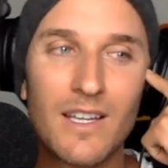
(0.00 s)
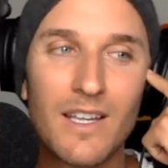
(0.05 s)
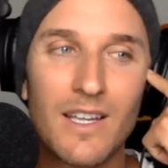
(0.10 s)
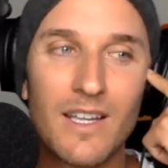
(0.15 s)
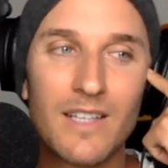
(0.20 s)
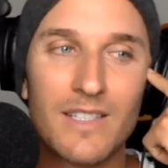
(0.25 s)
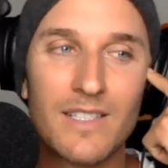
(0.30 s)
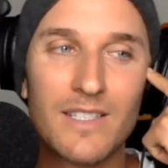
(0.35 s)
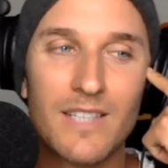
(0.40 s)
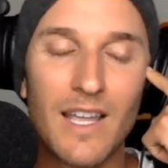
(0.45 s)

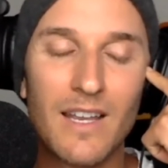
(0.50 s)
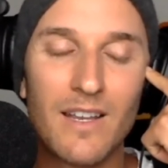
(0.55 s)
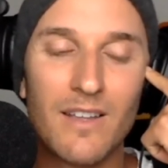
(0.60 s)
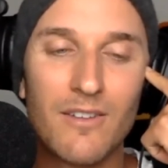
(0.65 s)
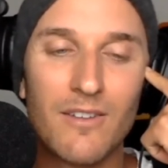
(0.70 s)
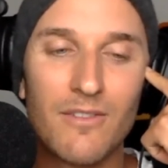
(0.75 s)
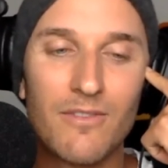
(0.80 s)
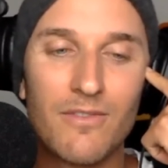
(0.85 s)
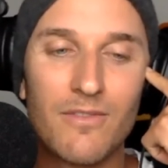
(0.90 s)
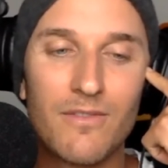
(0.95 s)
Instead
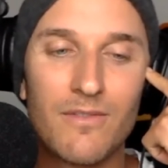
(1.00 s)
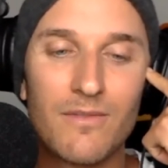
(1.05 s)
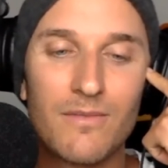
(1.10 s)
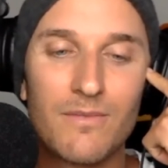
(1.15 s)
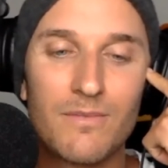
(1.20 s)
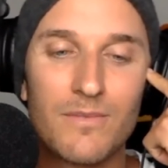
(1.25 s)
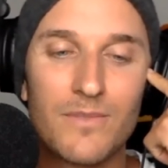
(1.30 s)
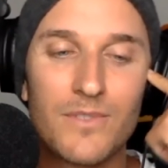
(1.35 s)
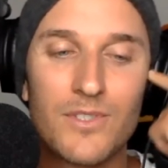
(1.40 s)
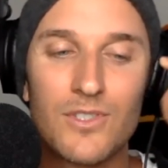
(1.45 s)
of
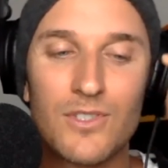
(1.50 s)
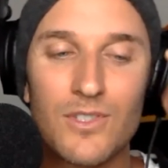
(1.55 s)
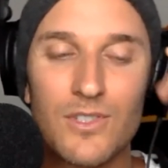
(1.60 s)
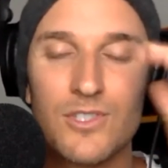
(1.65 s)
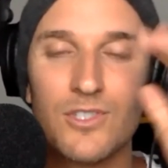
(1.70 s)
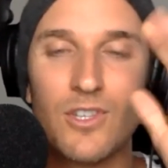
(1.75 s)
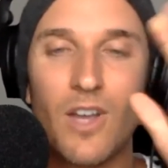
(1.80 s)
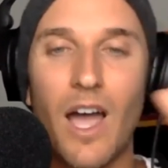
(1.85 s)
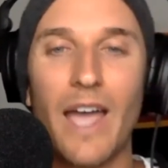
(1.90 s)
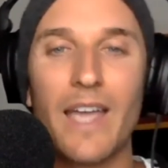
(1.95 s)

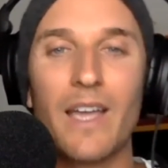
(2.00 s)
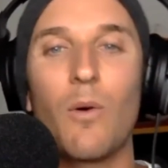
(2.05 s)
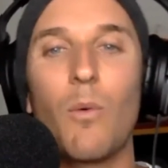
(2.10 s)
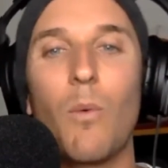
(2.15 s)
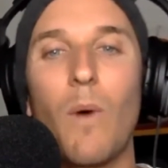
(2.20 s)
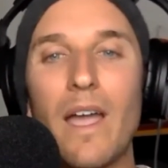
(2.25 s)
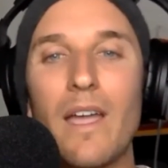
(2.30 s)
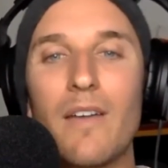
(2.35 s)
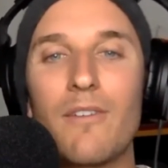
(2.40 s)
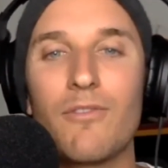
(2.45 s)
shying
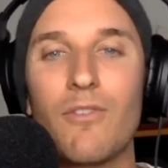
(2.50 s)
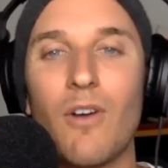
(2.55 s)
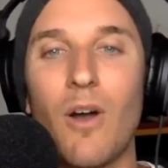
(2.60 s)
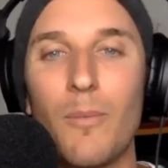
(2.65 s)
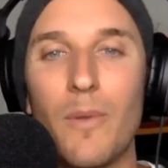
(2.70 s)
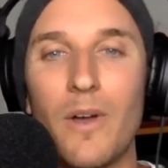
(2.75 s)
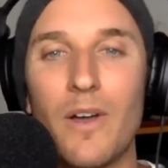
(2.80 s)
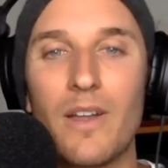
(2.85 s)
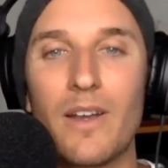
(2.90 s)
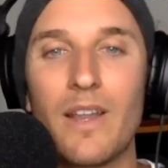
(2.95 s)
away
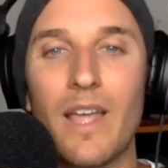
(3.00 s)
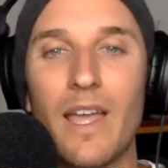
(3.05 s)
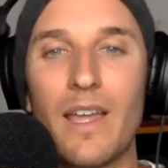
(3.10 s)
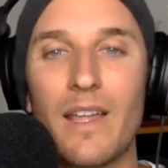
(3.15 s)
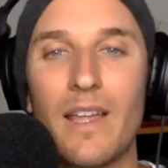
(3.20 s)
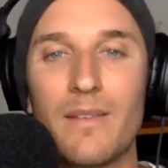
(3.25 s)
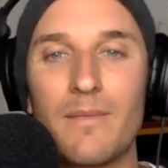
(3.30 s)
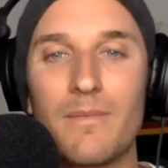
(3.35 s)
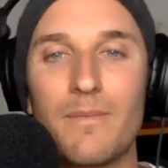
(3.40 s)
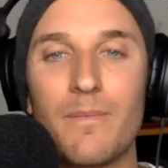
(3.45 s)
from it,
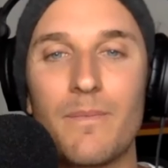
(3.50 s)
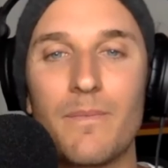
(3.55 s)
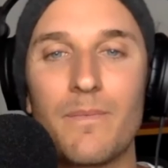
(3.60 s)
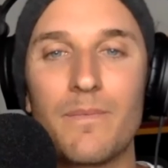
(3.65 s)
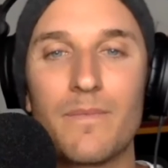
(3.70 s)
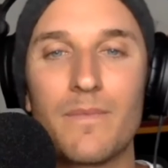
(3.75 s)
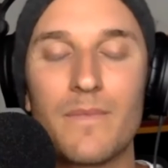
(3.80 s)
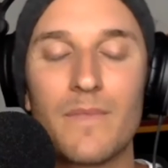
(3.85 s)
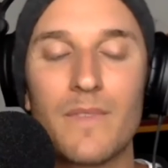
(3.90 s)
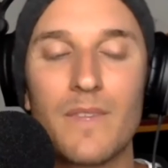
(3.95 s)

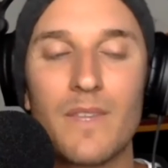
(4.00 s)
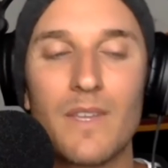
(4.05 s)
and